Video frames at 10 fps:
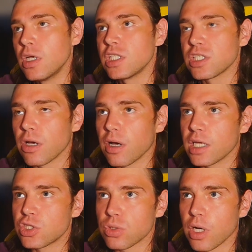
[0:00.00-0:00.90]
So
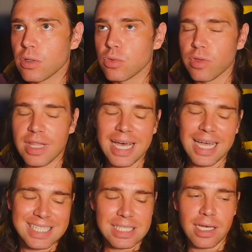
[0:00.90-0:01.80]
I struggled with
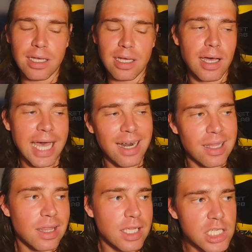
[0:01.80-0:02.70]
that. It's like I had a
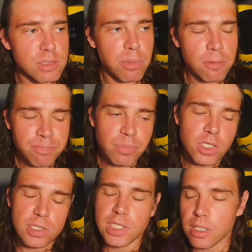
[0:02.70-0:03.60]
lisp,
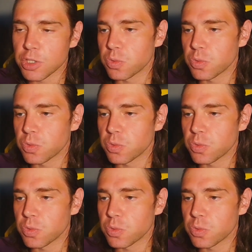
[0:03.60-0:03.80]
because English